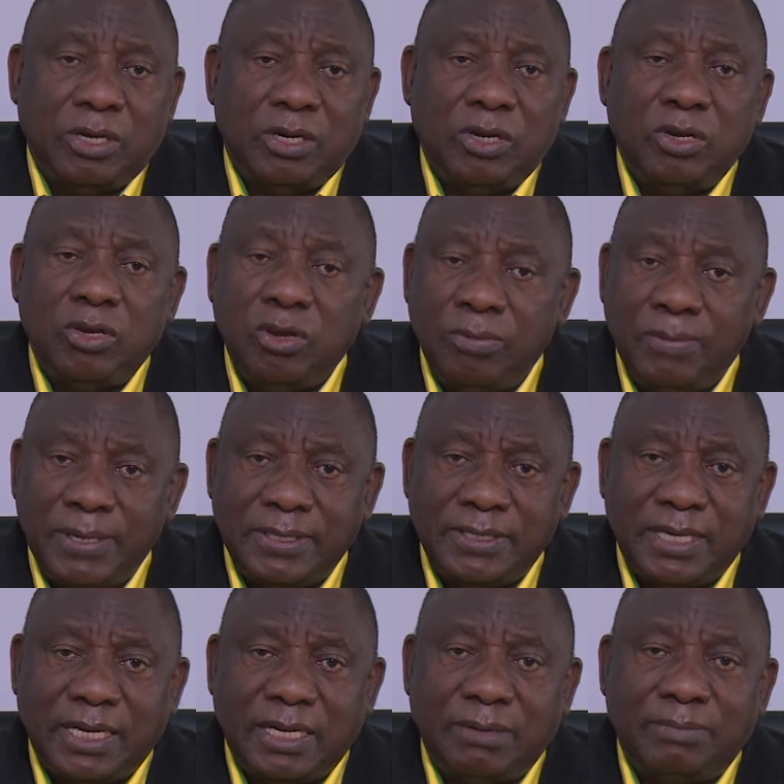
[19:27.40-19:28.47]
human
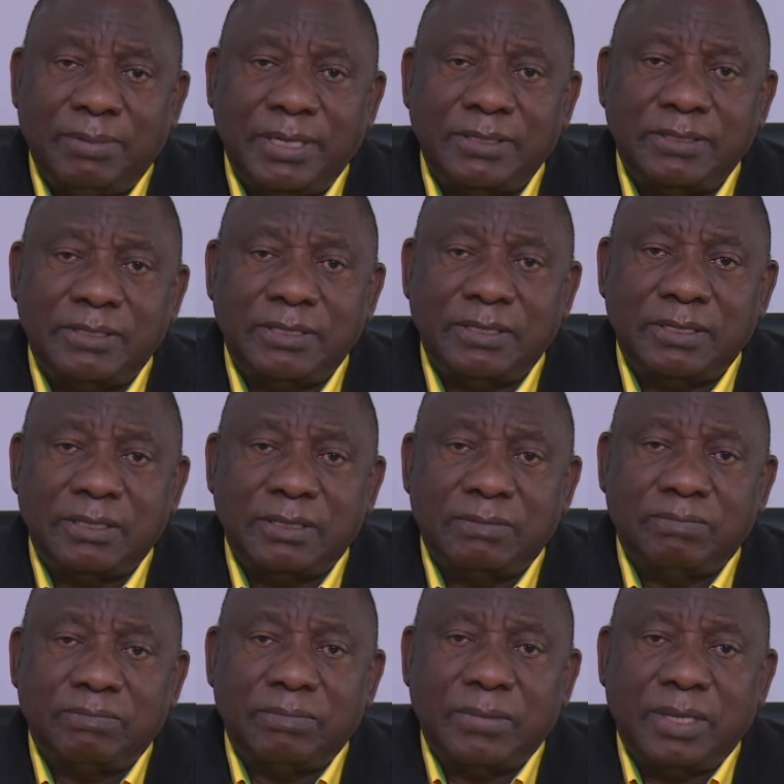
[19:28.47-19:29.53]
settlements,
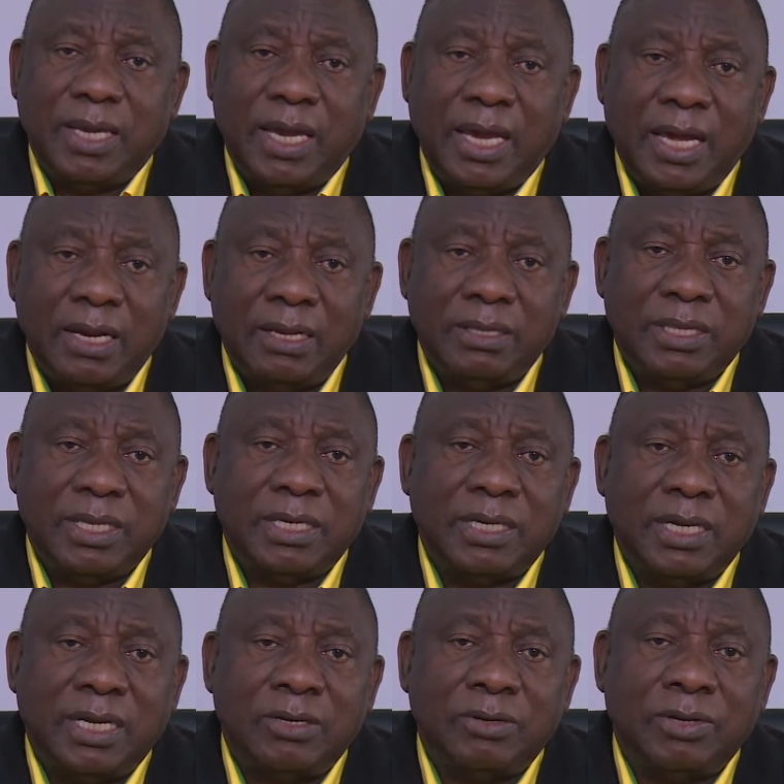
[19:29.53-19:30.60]
health and
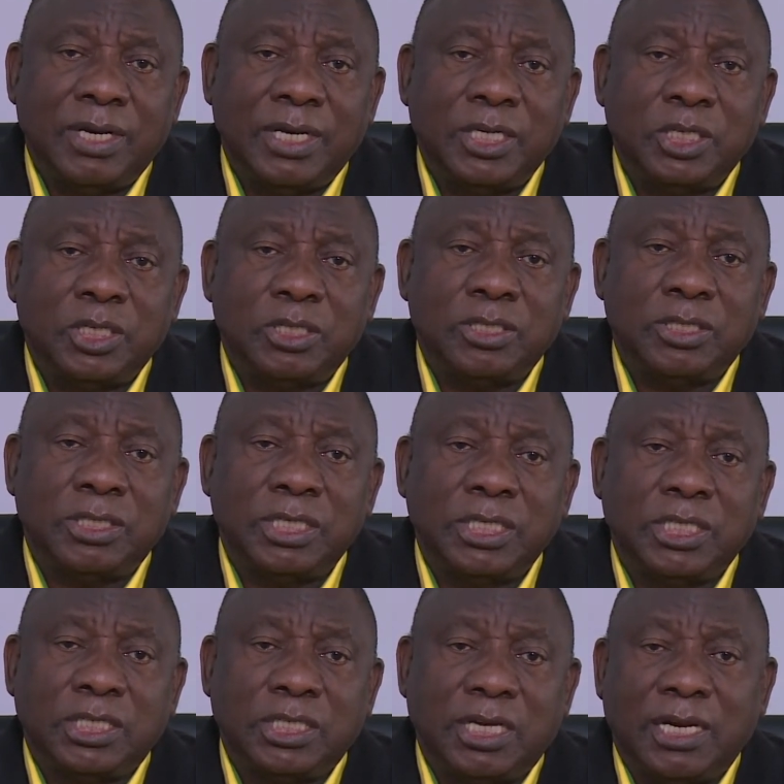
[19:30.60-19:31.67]
education,
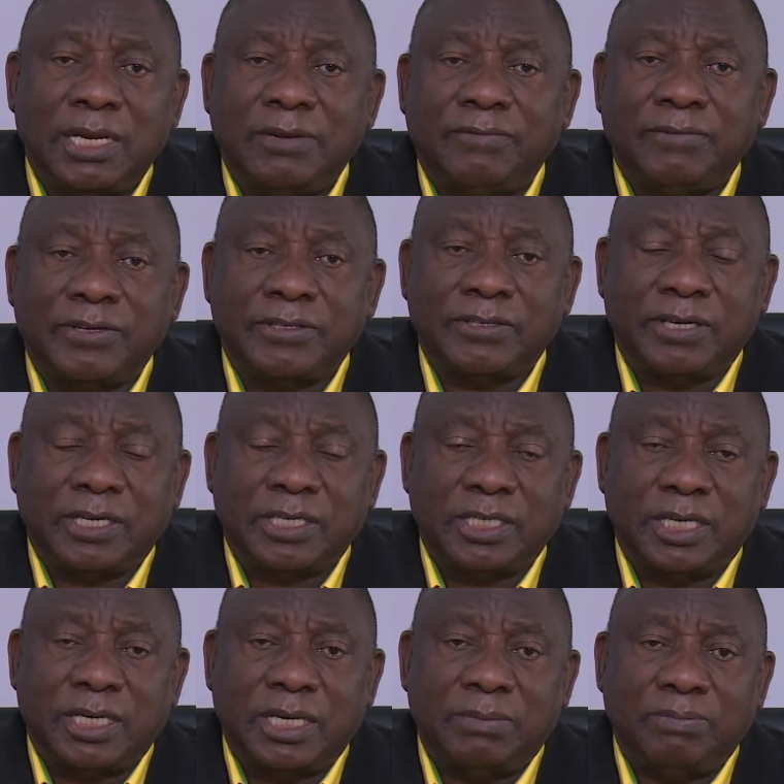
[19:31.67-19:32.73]
digital infrastructure,
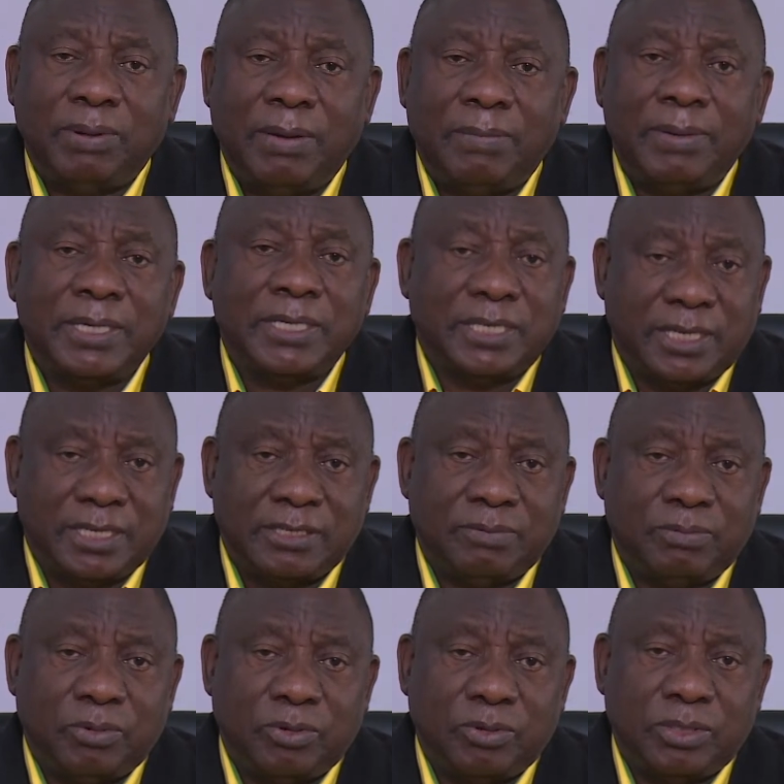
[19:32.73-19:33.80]
and public
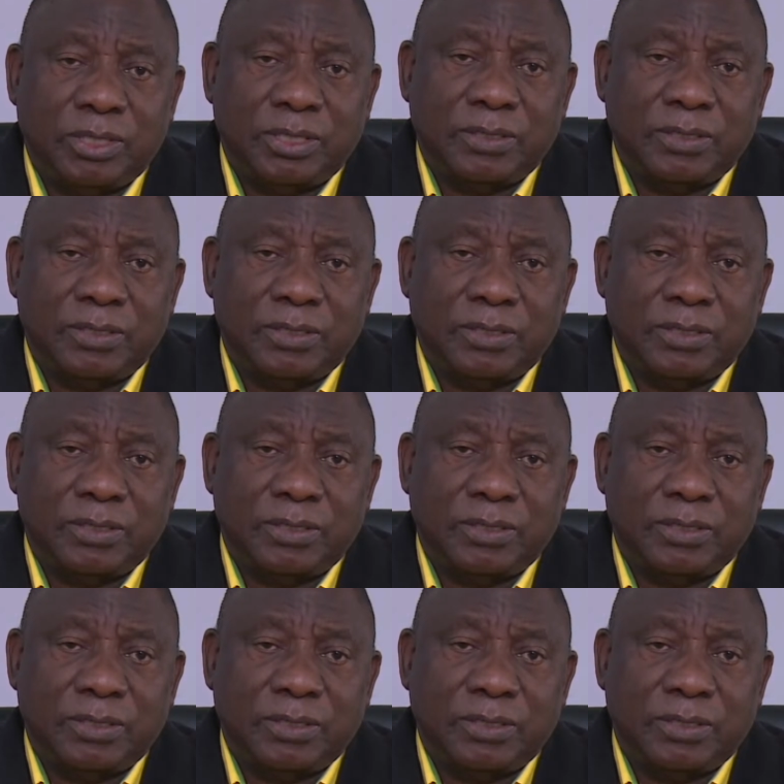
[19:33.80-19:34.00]
transport.